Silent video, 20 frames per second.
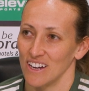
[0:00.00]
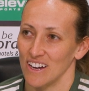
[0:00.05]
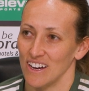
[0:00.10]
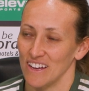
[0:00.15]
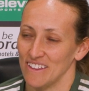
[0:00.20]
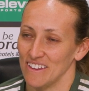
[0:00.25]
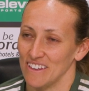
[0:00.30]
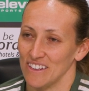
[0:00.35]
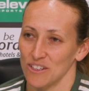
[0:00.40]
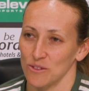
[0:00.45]

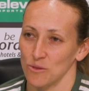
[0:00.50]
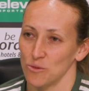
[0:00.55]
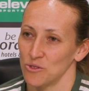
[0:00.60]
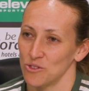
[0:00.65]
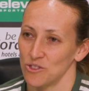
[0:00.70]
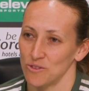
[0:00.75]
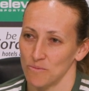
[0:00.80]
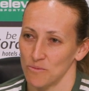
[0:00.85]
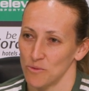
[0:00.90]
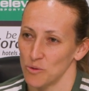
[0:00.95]
I think it
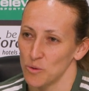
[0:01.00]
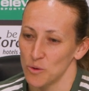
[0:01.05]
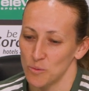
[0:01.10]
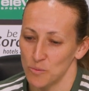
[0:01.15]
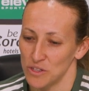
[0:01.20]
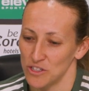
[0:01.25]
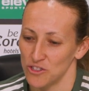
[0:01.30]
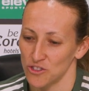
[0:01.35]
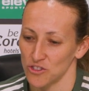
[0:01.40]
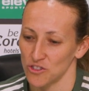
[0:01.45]
would it
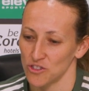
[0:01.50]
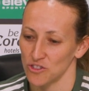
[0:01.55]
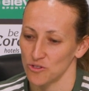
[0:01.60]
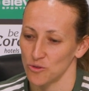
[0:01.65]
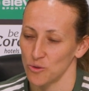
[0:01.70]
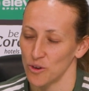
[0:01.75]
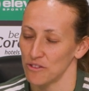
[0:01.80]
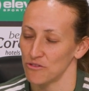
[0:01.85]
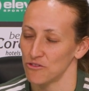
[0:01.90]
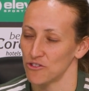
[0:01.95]
would be
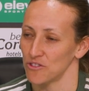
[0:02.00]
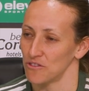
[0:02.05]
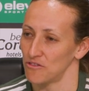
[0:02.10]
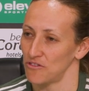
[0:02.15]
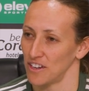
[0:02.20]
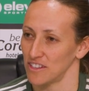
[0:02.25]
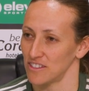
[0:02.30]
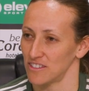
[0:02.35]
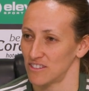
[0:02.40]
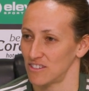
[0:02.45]
just great for the
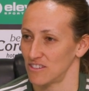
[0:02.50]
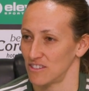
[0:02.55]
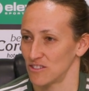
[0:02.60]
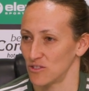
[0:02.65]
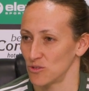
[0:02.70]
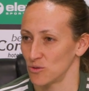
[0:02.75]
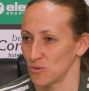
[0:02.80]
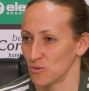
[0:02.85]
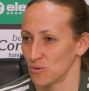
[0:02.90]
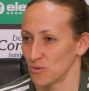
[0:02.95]
fans
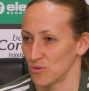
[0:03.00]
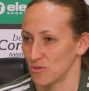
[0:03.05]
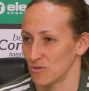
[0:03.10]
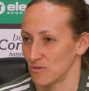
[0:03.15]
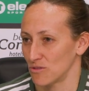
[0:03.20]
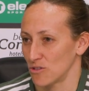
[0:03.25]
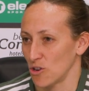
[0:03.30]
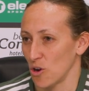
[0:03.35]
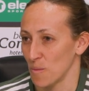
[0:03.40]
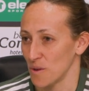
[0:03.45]
to
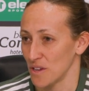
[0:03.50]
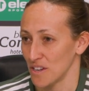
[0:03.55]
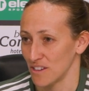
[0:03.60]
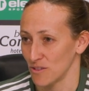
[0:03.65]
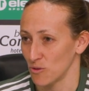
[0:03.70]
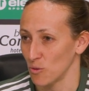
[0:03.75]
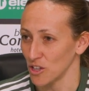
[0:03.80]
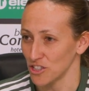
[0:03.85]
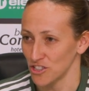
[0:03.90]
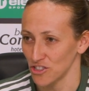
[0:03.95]
come in
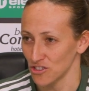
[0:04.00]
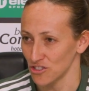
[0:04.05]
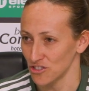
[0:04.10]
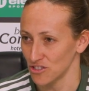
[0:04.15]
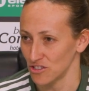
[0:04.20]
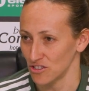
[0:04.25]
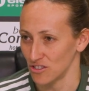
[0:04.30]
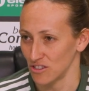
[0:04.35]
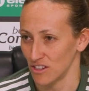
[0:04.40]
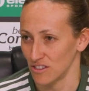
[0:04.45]
and watch
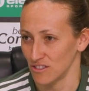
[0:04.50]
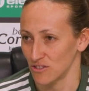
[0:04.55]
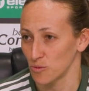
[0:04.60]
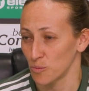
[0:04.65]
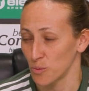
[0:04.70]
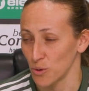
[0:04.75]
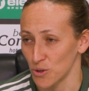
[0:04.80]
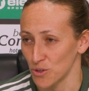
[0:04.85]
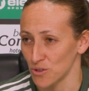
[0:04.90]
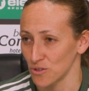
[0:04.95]
us and
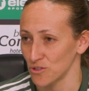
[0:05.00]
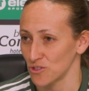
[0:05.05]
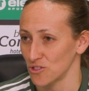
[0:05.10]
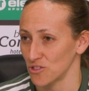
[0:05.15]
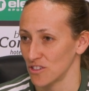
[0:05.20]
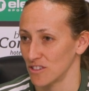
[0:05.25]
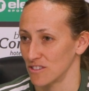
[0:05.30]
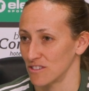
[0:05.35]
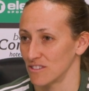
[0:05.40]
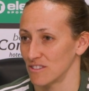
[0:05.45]
support
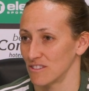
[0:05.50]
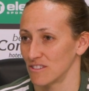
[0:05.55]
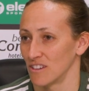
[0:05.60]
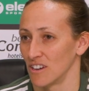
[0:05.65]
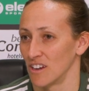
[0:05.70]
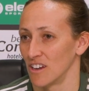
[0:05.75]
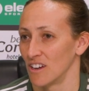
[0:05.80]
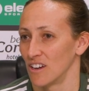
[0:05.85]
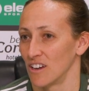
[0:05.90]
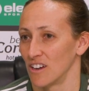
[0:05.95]
us and
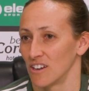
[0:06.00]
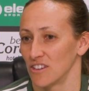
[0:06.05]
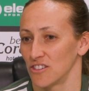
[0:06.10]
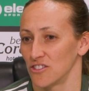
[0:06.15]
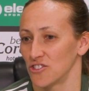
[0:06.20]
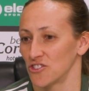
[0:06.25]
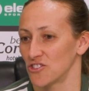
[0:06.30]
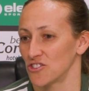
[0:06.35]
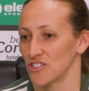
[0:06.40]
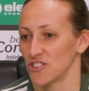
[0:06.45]

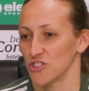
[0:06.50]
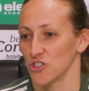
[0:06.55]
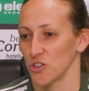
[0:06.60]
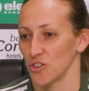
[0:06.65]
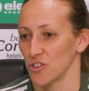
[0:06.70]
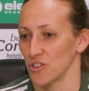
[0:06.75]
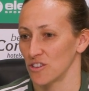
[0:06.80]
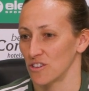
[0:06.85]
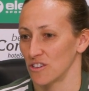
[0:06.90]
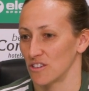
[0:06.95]
just
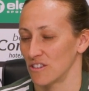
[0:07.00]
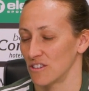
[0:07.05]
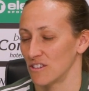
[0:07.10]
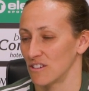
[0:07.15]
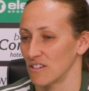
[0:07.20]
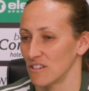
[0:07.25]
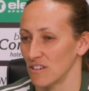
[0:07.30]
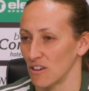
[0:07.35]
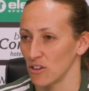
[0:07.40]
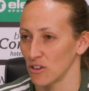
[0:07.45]
enjoy
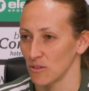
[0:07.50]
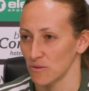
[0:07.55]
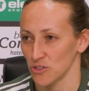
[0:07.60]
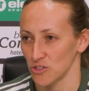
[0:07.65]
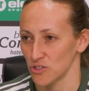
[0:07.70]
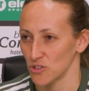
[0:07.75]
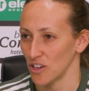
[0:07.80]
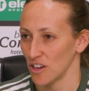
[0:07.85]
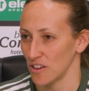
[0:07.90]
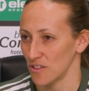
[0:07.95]
all of
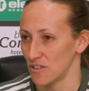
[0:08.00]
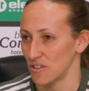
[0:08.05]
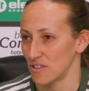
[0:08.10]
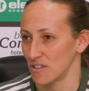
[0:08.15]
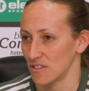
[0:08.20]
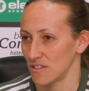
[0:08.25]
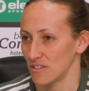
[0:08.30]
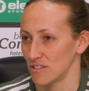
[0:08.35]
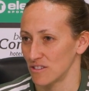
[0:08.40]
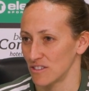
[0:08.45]
us
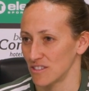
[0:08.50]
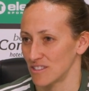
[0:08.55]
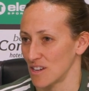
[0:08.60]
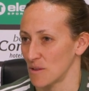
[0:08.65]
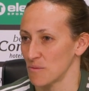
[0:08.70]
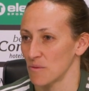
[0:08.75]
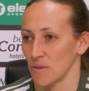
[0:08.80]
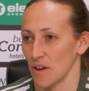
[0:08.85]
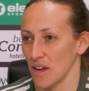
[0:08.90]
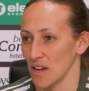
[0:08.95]
together these
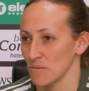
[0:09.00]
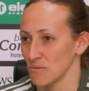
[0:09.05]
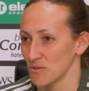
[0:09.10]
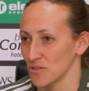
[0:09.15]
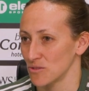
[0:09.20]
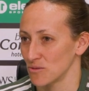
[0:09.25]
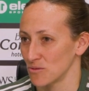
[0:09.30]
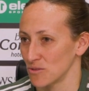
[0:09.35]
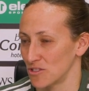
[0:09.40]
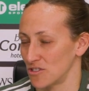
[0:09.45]
type of
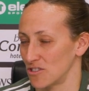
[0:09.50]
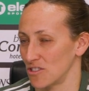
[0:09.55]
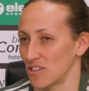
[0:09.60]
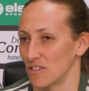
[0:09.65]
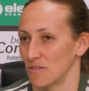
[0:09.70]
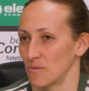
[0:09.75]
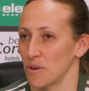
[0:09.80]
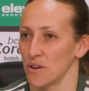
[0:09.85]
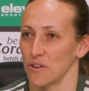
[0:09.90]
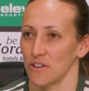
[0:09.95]
games, which
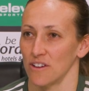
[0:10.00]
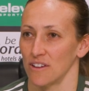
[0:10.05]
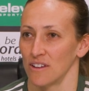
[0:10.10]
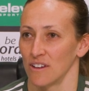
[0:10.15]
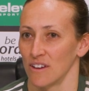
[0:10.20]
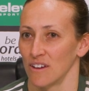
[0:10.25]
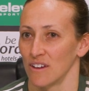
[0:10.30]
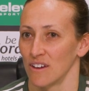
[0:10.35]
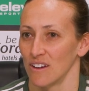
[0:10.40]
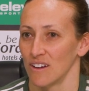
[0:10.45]
are very
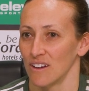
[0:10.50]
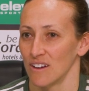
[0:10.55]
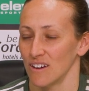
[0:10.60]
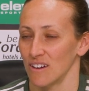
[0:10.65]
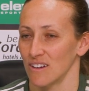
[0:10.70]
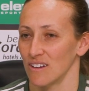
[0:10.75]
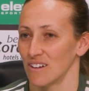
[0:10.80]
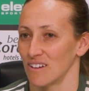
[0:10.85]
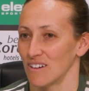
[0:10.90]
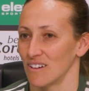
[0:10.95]

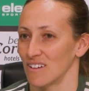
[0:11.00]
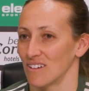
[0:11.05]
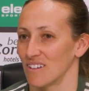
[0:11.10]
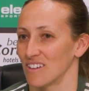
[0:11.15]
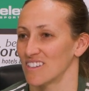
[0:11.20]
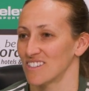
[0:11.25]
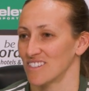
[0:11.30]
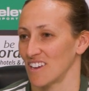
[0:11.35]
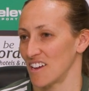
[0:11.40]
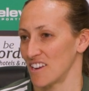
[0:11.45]
uh,
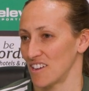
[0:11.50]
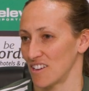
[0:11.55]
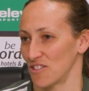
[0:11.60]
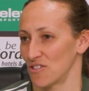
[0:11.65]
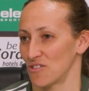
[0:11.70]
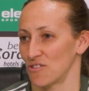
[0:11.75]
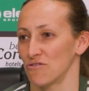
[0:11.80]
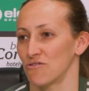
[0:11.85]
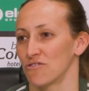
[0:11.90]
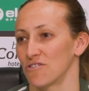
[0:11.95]
exciting,
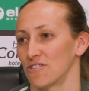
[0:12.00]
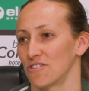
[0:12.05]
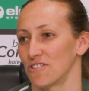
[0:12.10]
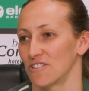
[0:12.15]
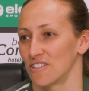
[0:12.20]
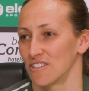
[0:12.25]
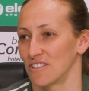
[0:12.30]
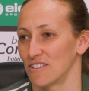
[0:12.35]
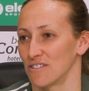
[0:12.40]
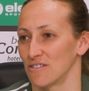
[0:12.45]
you know,
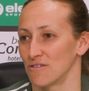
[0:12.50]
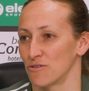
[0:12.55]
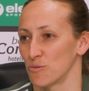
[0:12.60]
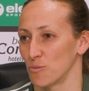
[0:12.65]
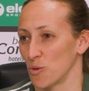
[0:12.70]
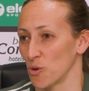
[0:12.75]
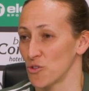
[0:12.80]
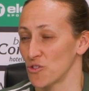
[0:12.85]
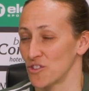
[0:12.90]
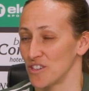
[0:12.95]
for for
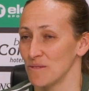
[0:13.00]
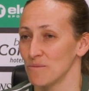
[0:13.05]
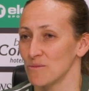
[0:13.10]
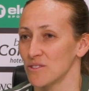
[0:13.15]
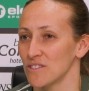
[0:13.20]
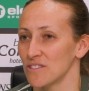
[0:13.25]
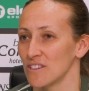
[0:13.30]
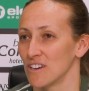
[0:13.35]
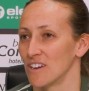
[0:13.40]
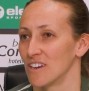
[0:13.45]
both
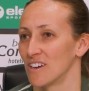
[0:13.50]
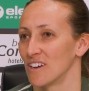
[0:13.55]
teams.